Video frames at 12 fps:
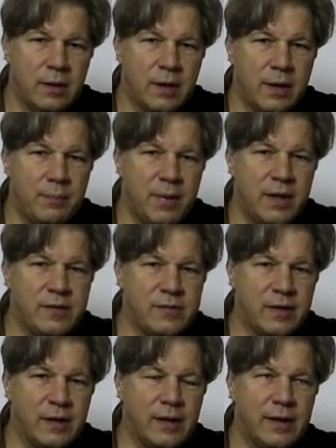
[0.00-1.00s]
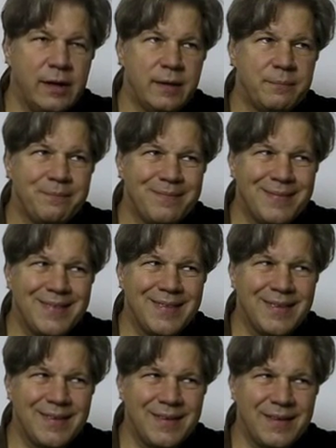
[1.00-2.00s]
Okay, basically,
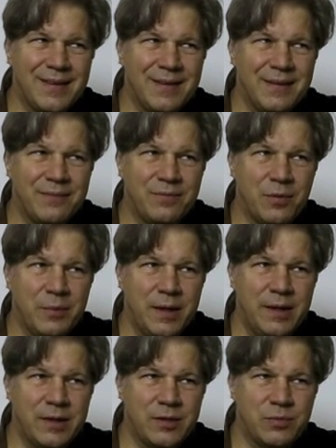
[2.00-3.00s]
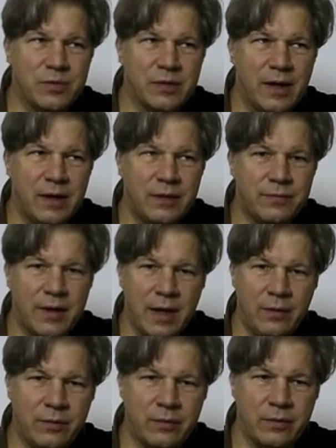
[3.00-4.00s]
for me, this was kind of
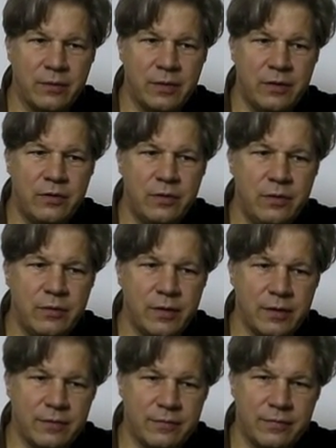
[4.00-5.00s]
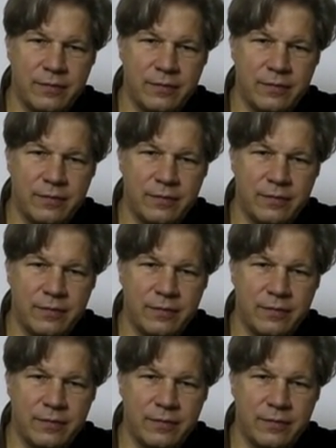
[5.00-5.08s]
counterintuitive,